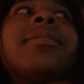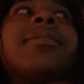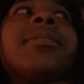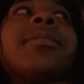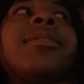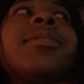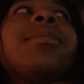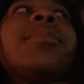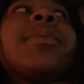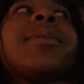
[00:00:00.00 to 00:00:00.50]

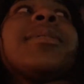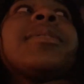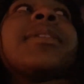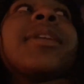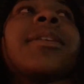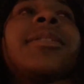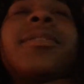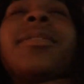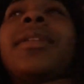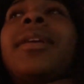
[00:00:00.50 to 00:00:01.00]
You the person
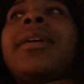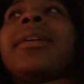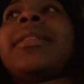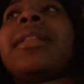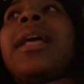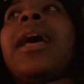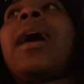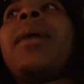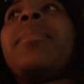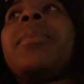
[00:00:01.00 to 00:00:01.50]
I don't like.
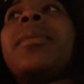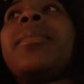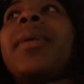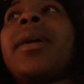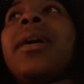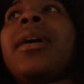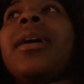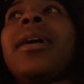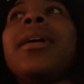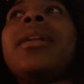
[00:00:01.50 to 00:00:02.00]
That I be
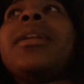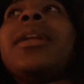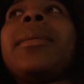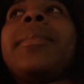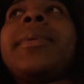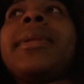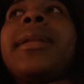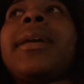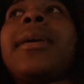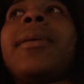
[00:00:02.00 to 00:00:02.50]
behind. And I
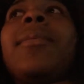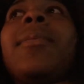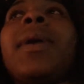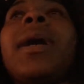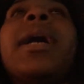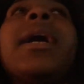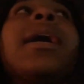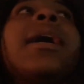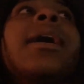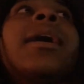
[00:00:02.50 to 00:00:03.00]
be like,
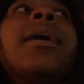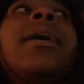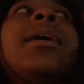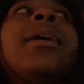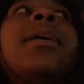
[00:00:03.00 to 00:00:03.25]
why